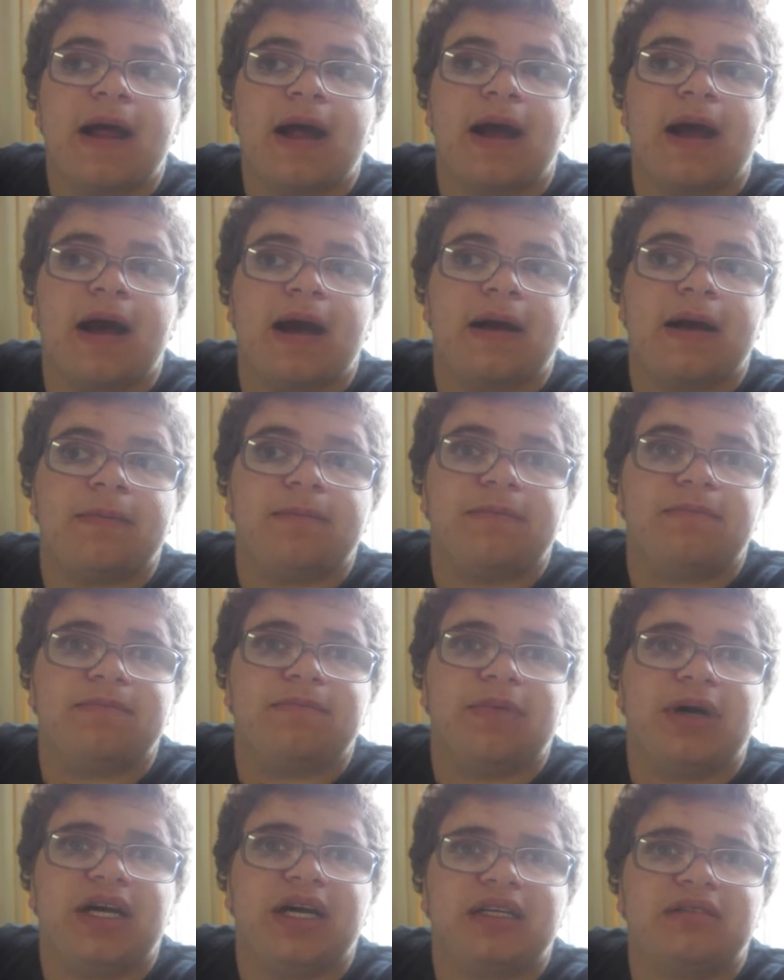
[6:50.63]
um,
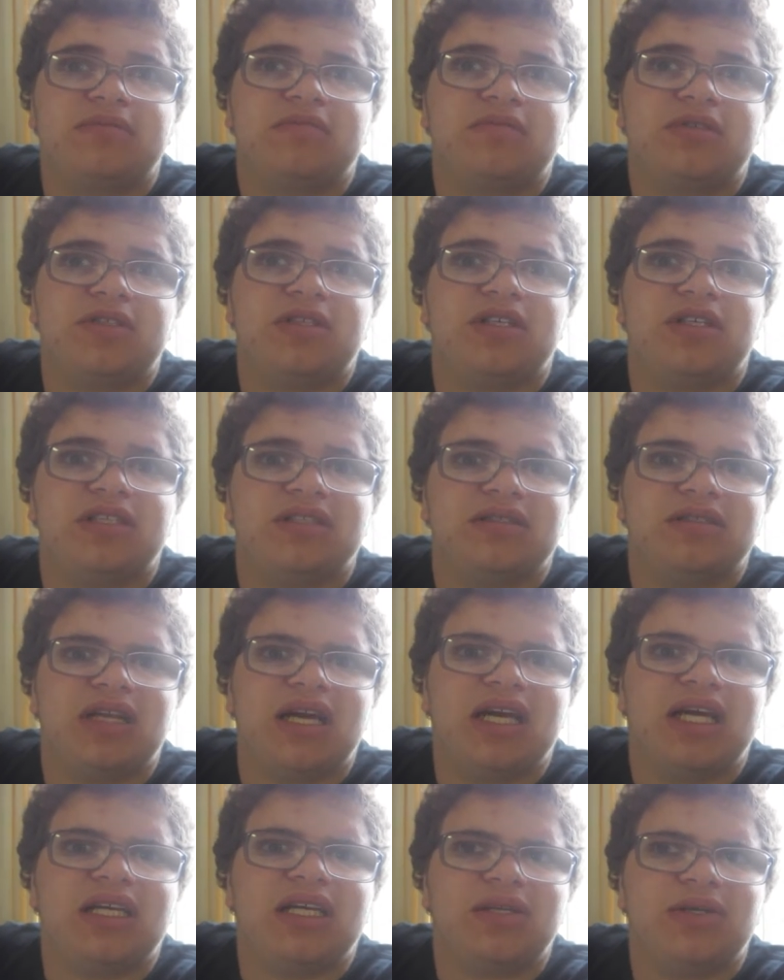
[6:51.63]
but Good
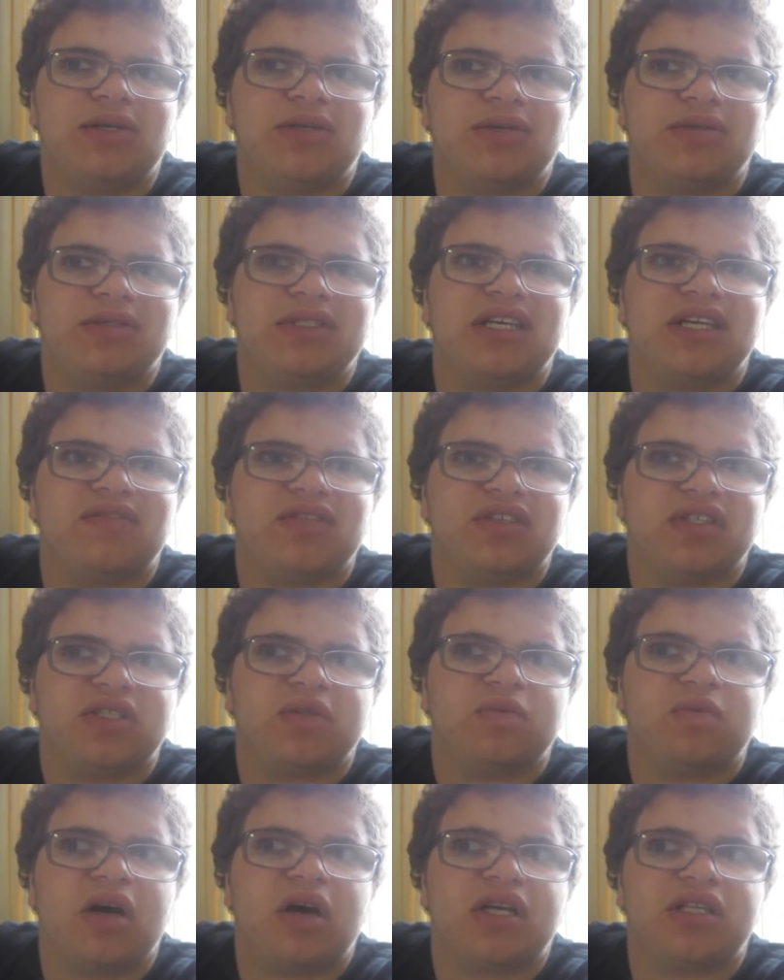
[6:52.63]
night, who's ever
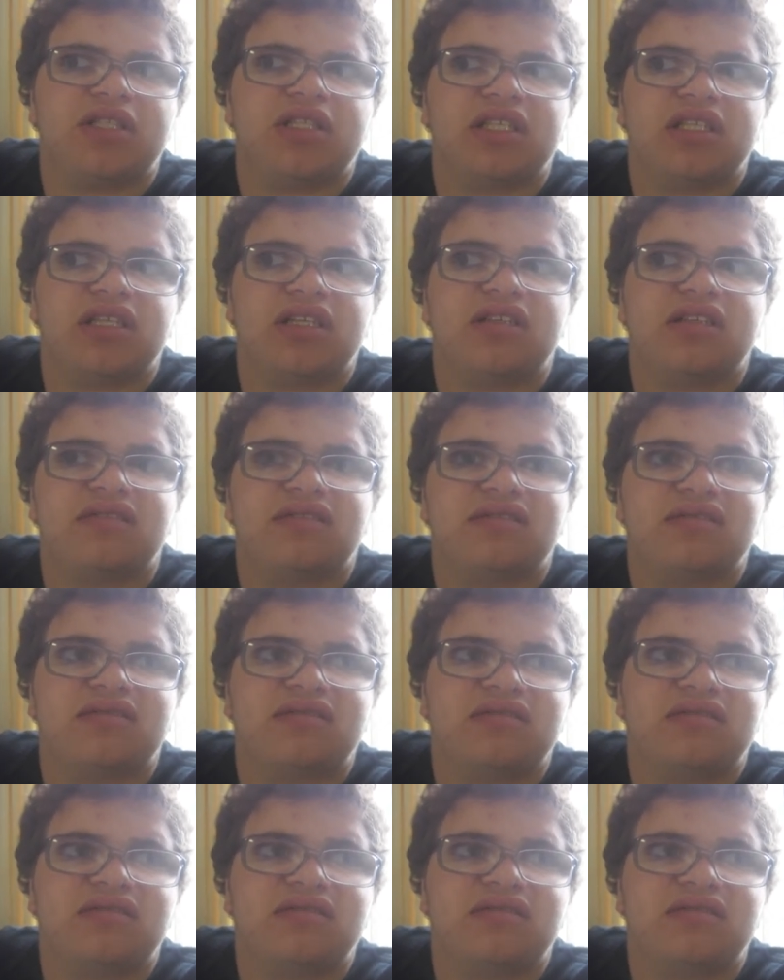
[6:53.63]
is watching this.